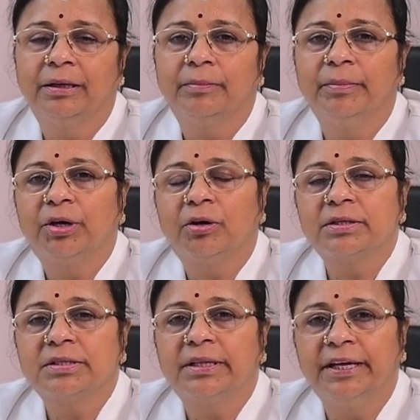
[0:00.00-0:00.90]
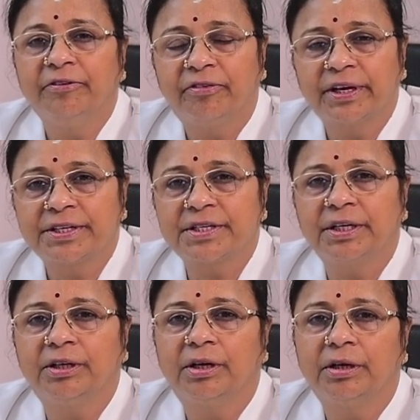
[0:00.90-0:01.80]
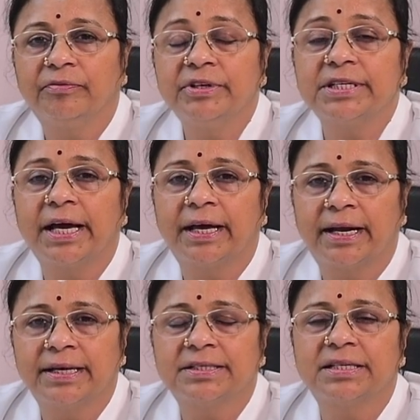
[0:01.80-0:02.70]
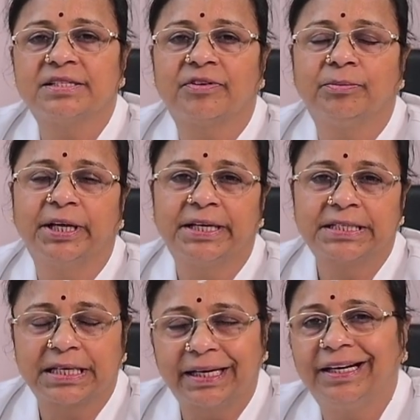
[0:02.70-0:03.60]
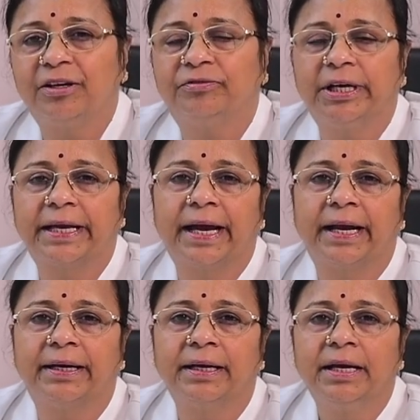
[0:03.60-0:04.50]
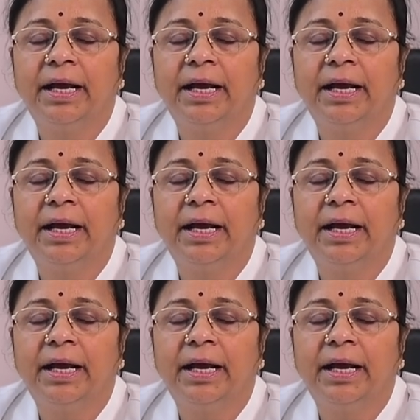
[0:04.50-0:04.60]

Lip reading: because the infection which arises from the excreta of the cat